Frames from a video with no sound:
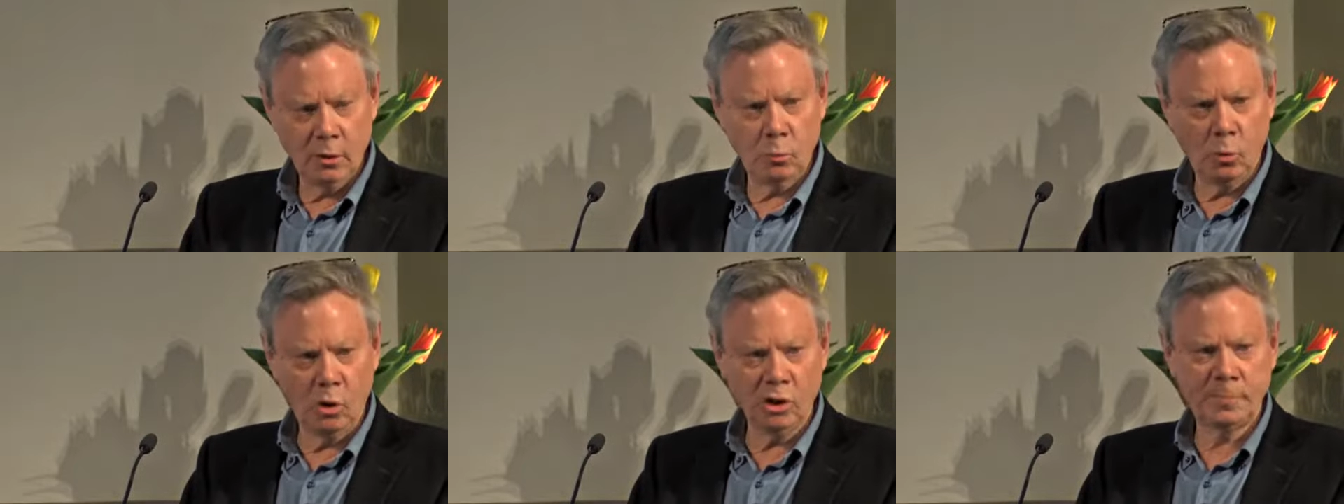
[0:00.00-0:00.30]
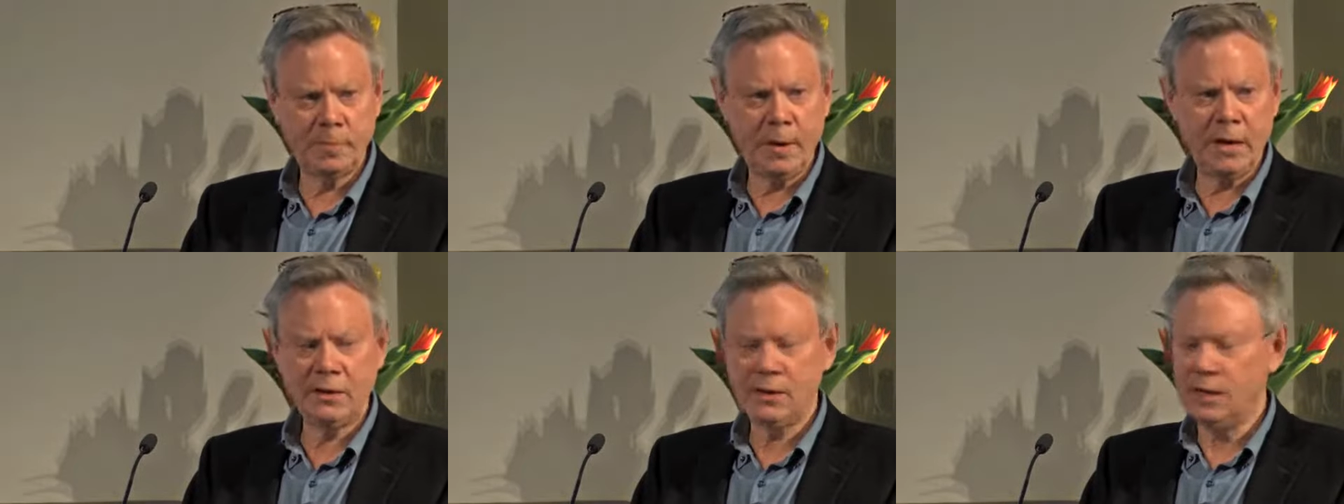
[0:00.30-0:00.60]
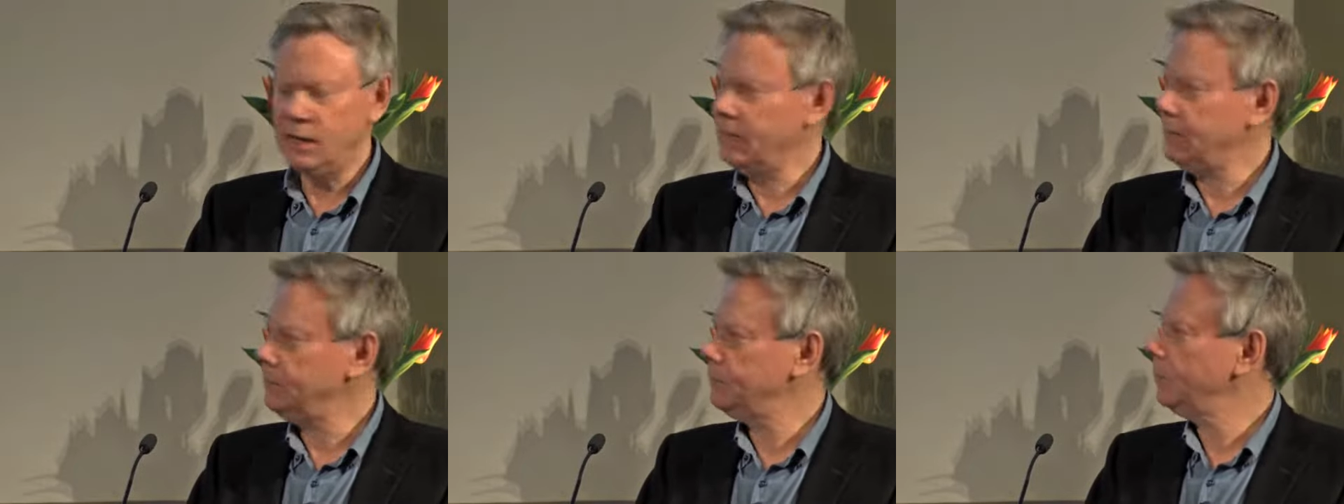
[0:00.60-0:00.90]
What's
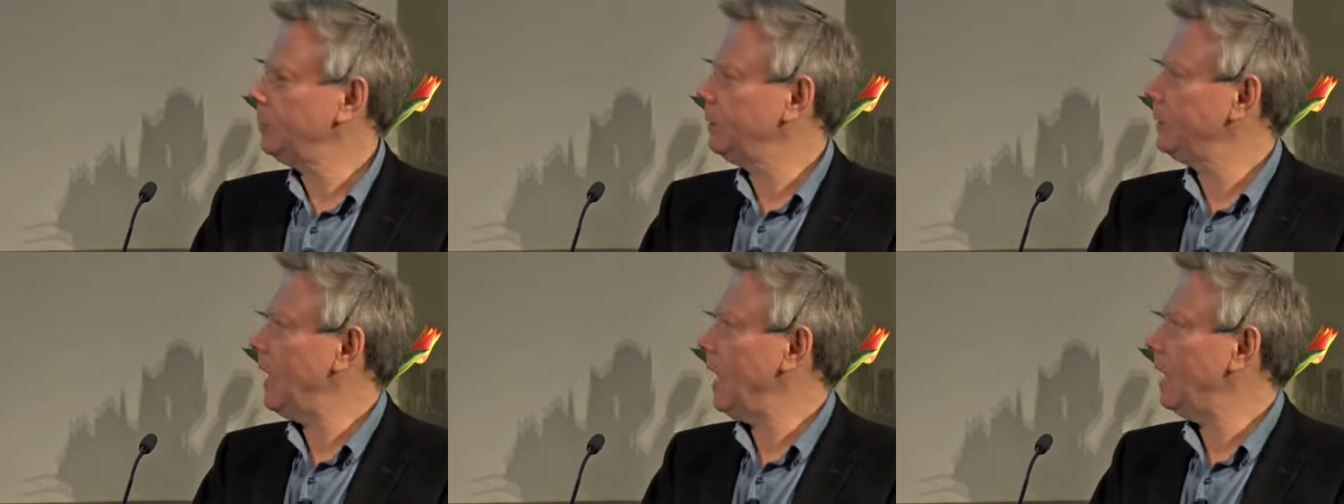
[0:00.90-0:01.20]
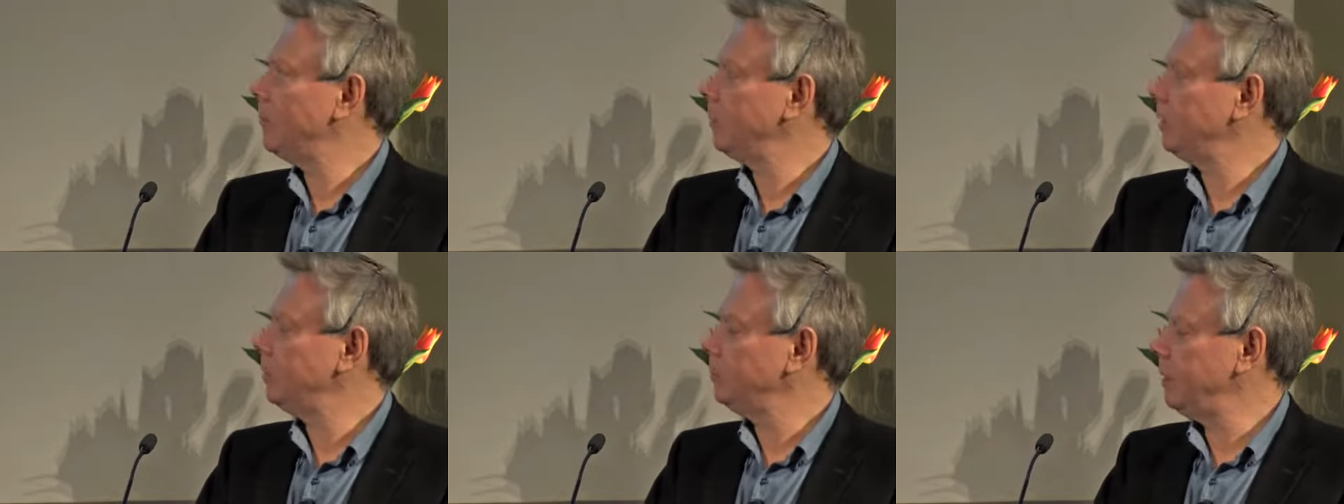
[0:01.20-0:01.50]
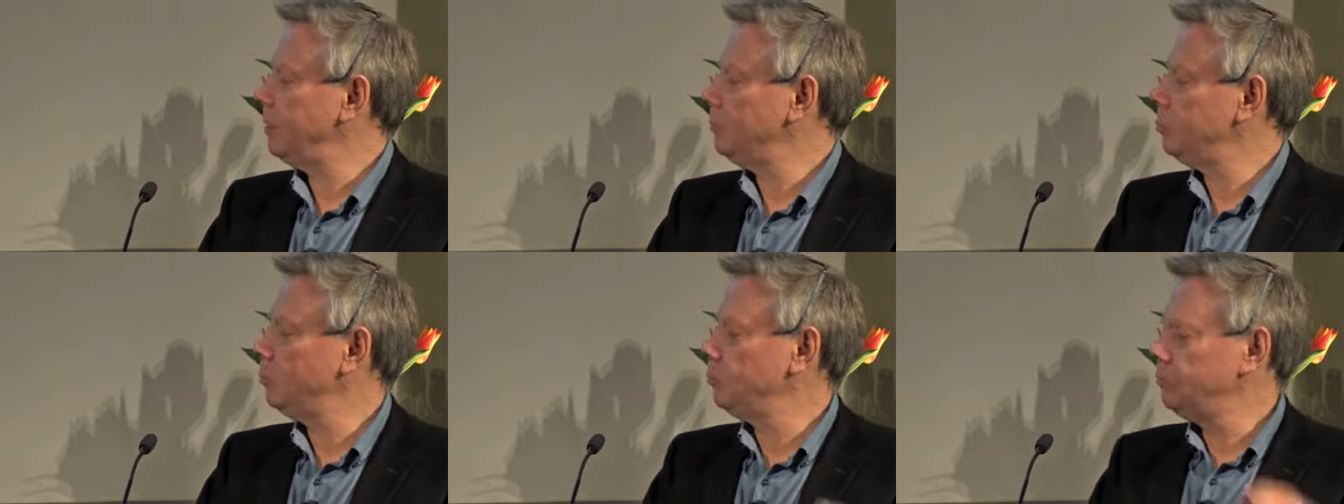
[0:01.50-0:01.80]
basically been happening,
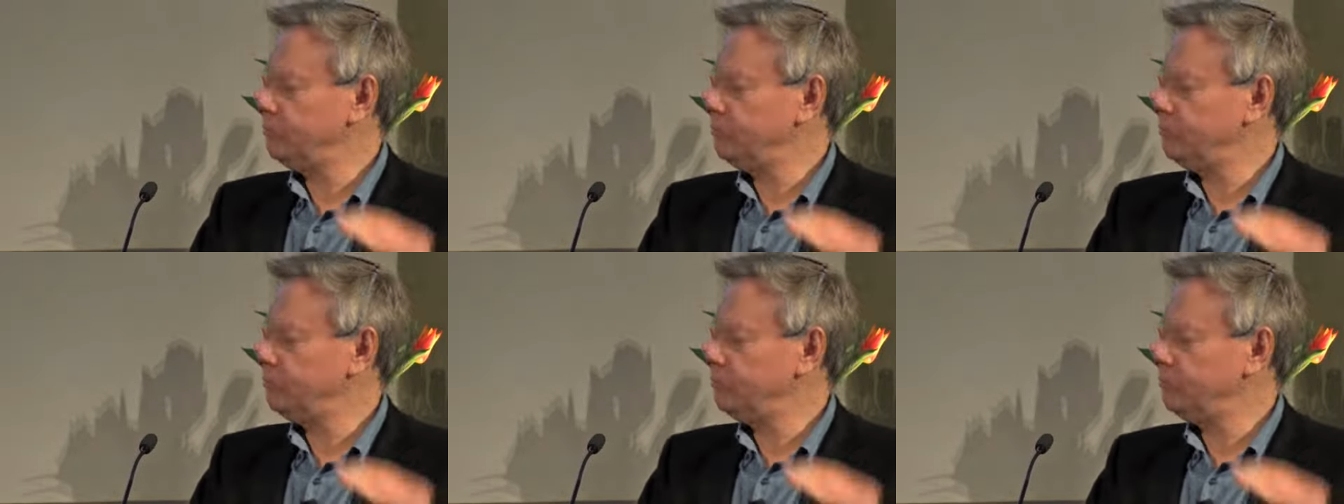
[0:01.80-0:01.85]
people